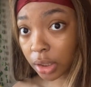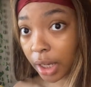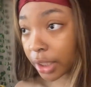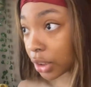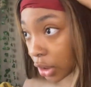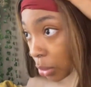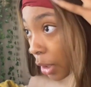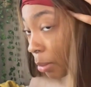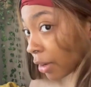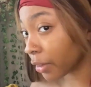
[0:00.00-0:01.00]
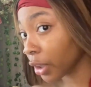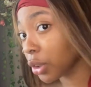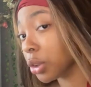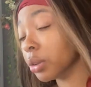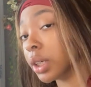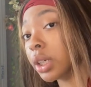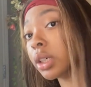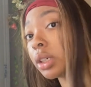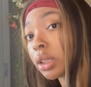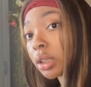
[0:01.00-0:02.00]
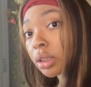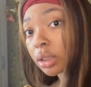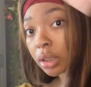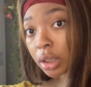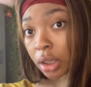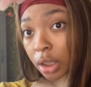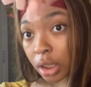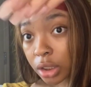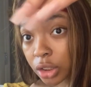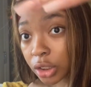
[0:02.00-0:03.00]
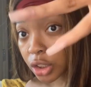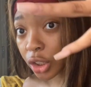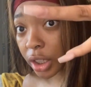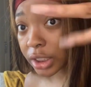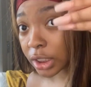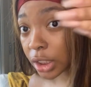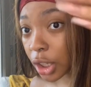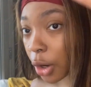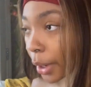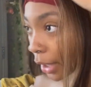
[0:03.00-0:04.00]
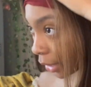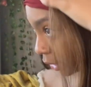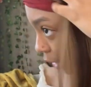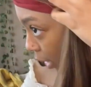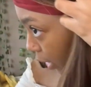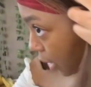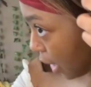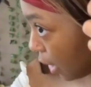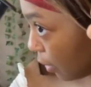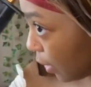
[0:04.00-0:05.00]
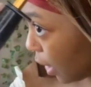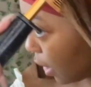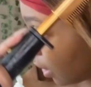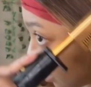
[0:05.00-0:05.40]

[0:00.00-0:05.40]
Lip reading: I just ran my finger through it. Do y'all no hair? Like, I love that.